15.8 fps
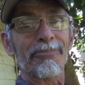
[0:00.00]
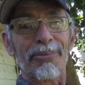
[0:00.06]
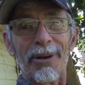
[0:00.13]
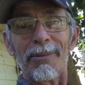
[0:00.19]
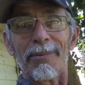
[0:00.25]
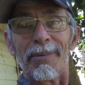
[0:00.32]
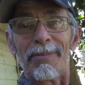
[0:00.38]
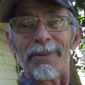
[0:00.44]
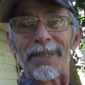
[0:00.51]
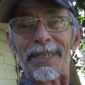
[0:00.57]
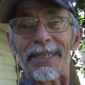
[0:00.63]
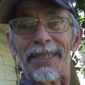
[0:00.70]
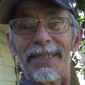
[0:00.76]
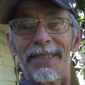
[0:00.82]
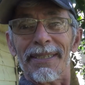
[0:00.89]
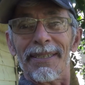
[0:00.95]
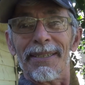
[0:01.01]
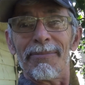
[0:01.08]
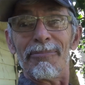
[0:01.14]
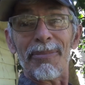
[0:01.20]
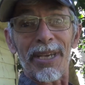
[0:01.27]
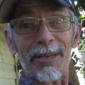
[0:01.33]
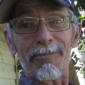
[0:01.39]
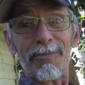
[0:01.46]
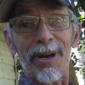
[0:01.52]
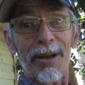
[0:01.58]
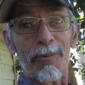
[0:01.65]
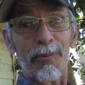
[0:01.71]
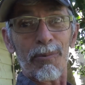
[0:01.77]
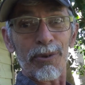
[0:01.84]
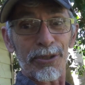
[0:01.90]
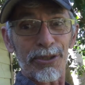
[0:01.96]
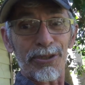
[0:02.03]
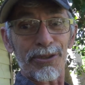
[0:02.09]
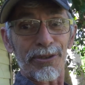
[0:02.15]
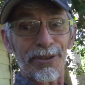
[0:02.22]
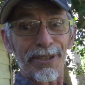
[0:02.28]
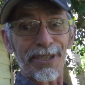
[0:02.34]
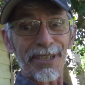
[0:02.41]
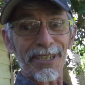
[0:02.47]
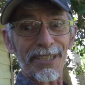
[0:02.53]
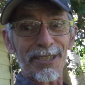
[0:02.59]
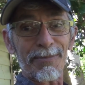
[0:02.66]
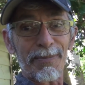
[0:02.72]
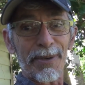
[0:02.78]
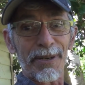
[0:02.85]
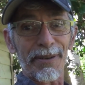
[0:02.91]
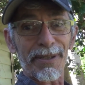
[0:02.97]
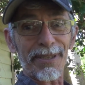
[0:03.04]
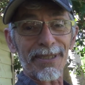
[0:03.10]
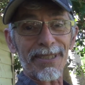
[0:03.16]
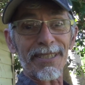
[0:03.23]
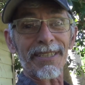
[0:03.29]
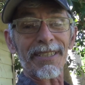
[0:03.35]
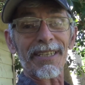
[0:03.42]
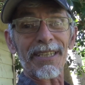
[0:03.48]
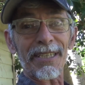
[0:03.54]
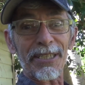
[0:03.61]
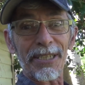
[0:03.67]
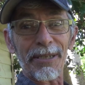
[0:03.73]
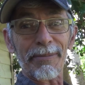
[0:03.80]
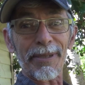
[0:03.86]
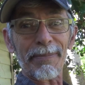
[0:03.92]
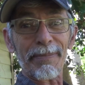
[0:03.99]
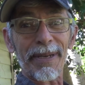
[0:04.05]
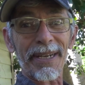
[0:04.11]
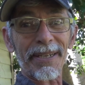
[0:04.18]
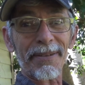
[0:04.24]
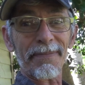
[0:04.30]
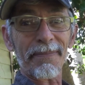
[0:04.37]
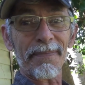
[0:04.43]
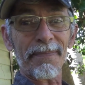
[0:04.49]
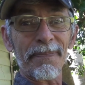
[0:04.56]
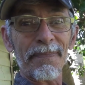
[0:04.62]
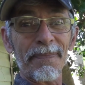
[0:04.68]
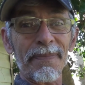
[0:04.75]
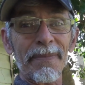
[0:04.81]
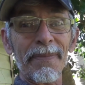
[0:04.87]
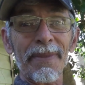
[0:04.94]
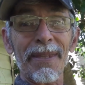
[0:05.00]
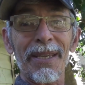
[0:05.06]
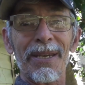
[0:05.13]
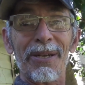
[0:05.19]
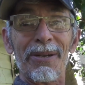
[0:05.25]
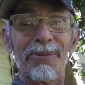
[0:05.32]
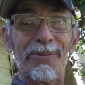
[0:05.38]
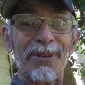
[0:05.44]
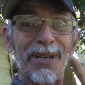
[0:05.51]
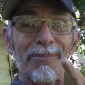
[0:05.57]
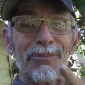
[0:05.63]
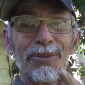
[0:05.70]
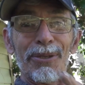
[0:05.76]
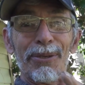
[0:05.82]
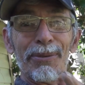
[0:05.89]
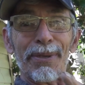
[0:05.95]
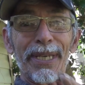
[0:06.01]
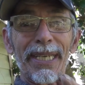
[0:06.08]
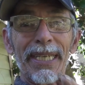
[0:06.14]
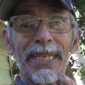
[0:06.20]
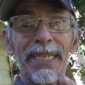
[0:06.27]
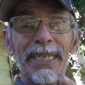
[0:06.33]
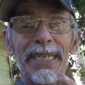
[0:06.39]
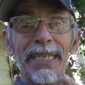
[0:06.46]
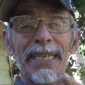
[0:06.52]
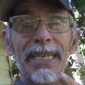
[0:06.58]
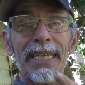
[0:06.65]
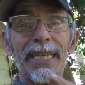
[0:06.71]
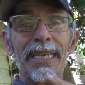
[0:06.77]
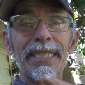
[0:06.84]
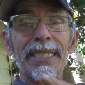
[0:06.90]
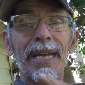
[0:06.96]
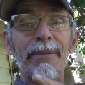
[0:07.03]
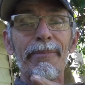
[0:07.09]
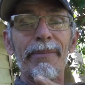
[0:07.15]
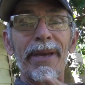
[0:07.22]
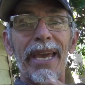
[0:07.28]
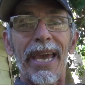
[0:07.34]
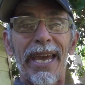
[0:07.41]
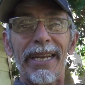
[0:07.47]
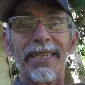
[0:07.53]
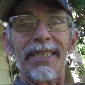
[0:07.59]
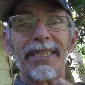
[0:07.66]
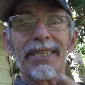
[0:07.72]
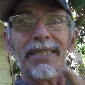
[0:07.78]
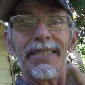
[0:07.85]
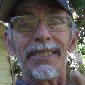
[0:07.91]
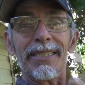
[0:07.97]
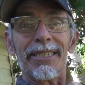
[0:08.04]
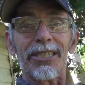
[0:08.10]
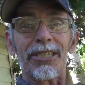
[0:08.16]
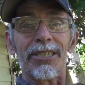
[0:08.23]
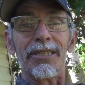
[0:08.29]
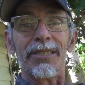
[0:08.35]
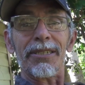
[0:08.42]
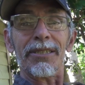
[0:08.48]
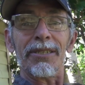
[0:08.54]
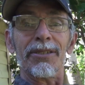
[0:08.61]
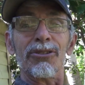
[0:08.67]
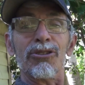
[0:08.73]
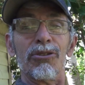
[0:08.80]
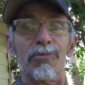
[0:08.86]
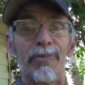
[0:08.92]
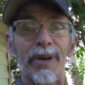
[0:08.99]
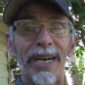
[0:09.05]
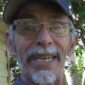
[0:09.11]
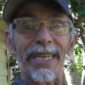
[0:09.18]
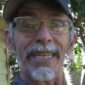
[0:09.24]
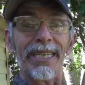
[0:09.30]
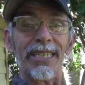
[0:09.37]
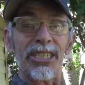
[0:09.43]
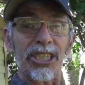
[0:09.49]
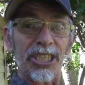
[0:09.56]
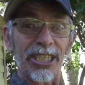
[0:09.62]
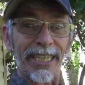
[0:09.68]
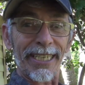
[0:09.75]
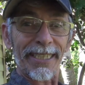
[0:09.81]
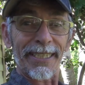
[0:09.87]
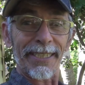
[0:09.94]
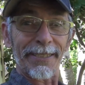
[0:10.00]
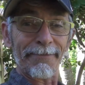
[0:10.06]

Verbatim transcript: probably make my wood turning experience a little bit better. What I'm doing is I'm adding an addition to my shed.